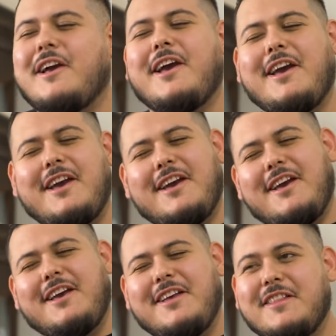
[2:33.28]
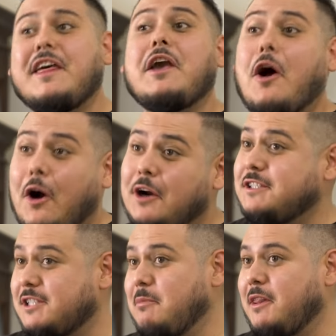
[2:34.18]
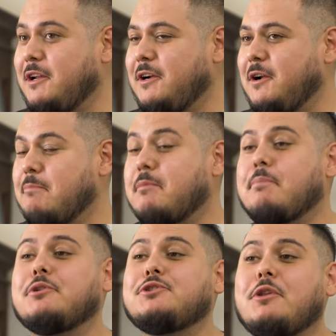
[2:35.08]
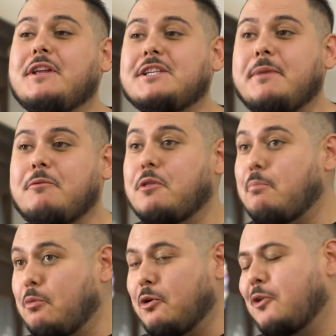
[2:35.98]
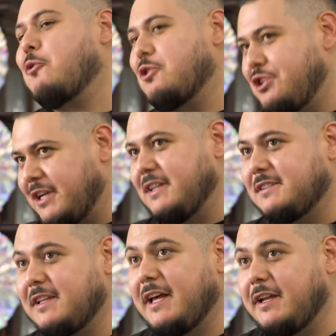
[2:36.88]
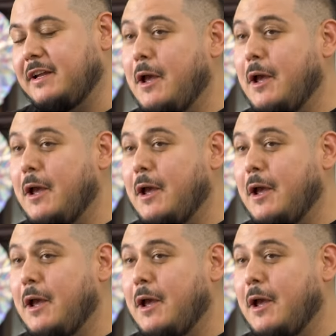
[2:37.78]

Eh, they are similar, but pozole is made with pork or chicken instead.